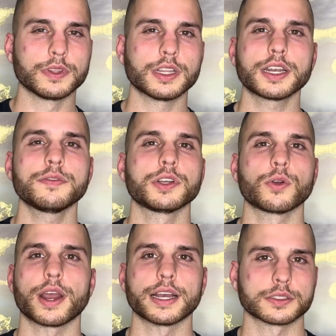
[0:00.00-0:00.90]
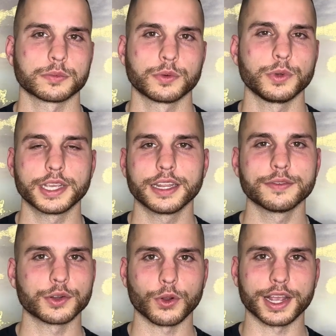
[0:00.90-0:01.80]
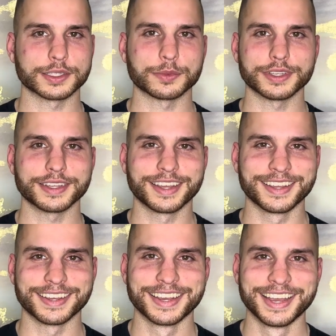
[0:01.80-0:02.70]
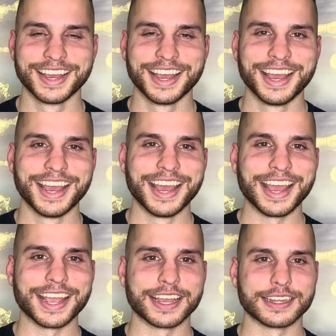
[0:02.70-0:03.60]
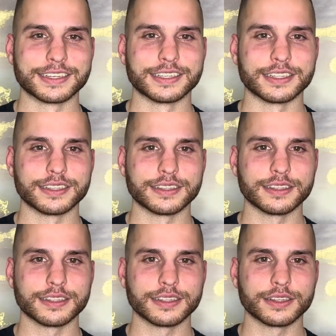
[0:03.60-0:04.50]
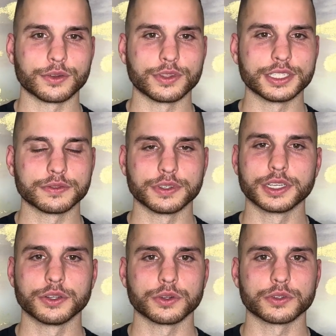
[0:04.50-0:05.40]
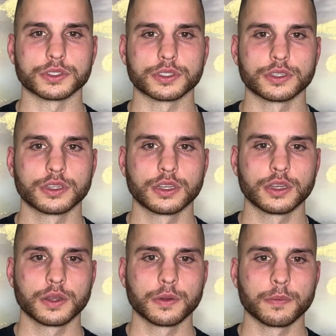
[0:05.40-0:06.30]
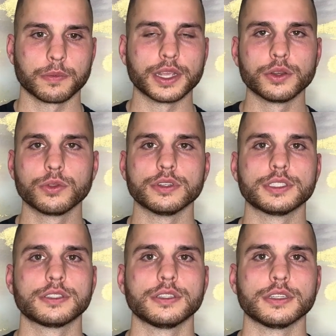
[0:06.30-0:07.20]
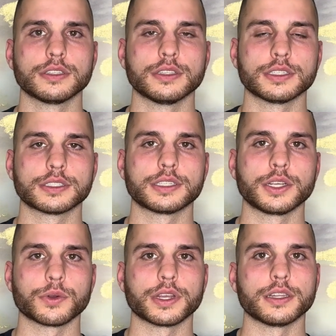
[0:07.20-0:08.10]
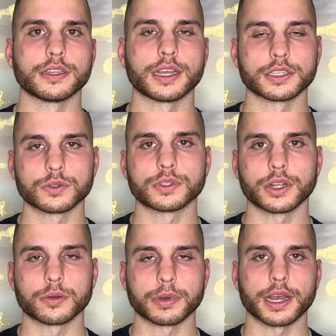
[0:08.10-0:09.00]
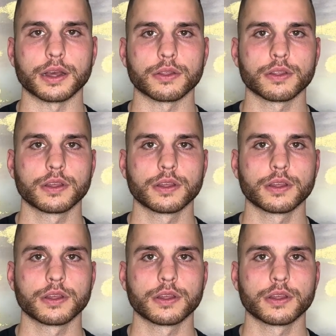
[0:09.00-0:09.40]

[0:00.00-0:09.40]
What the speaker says: not even grasp. We can't even grasp it. And, these figures, they knew this secret, hidden, esoteric path.